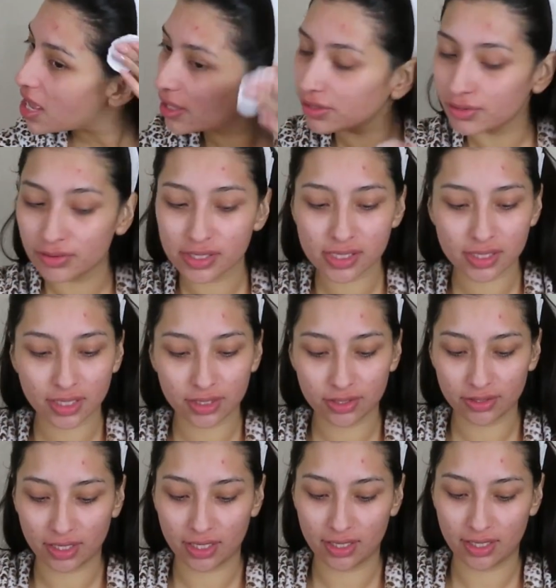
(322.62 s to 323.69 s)
And the reason I
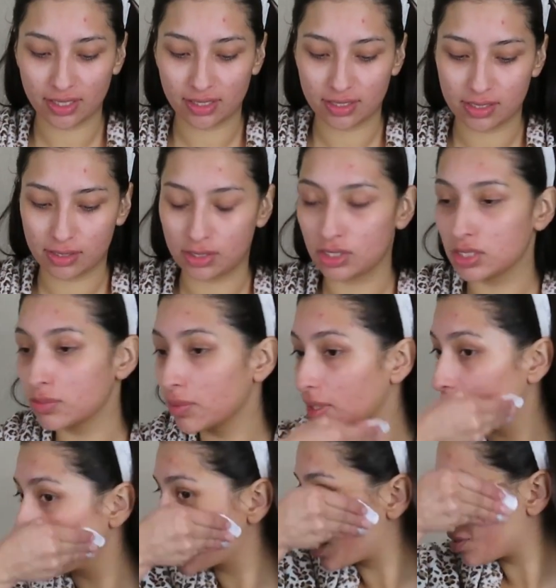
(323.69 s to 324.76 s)
do that again is just
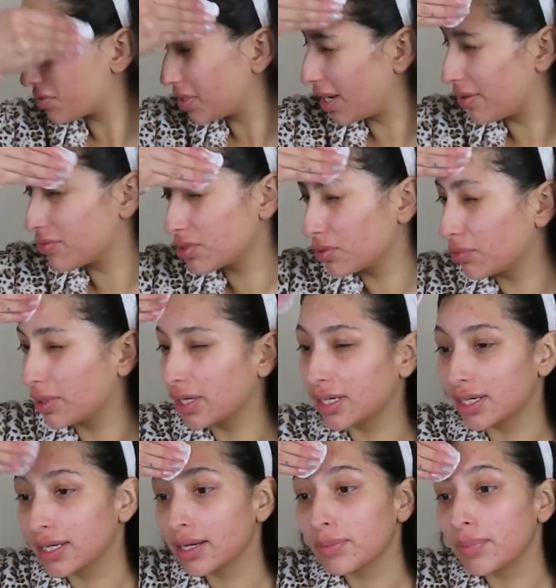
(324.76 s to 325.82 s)
because I don't have to
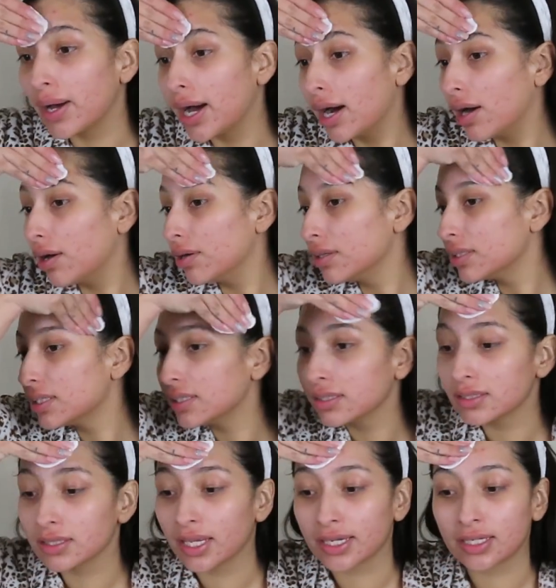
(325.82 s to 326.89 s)
worry about
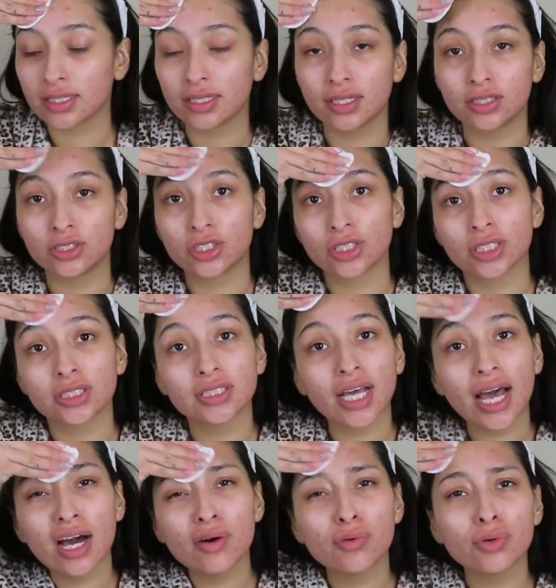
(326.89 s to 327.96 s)
like a dirty
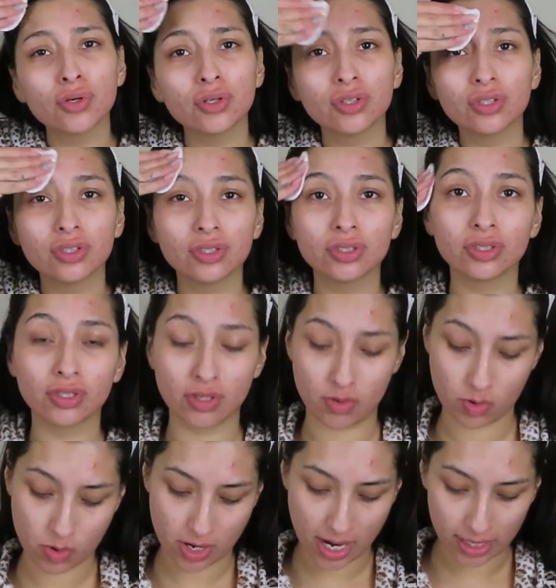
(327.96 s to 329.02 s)
towel,
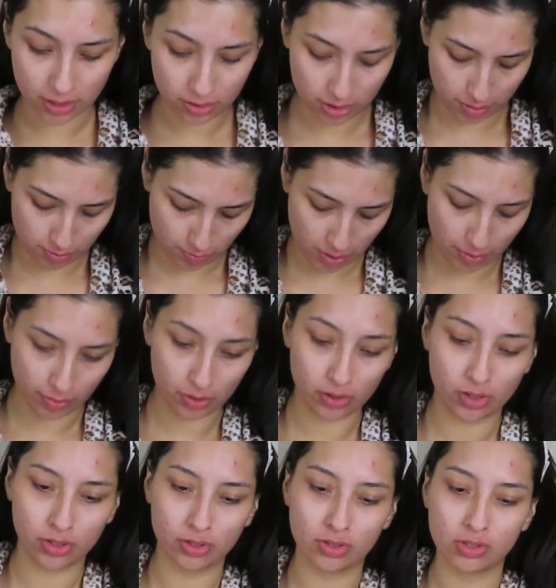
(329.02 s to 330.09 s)
or I know some people
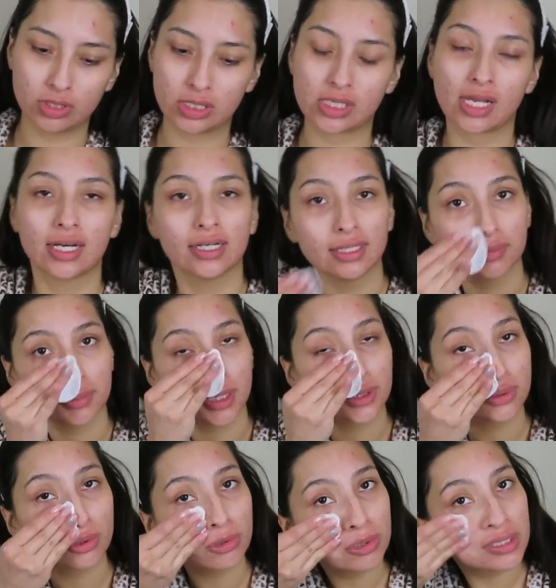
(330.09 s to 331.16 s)
use
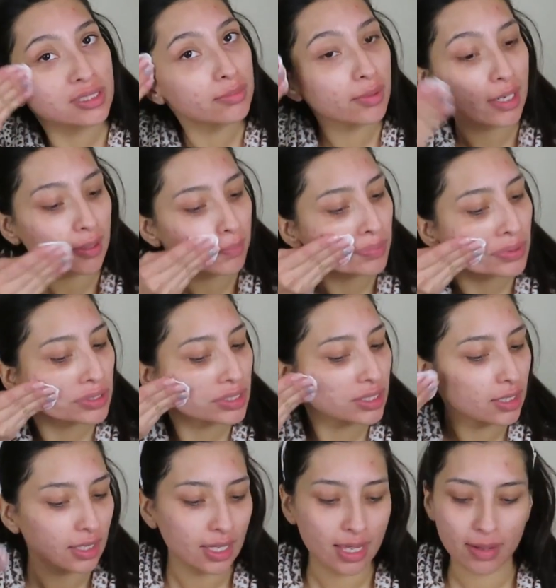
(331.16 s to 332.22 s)
like toilet paper,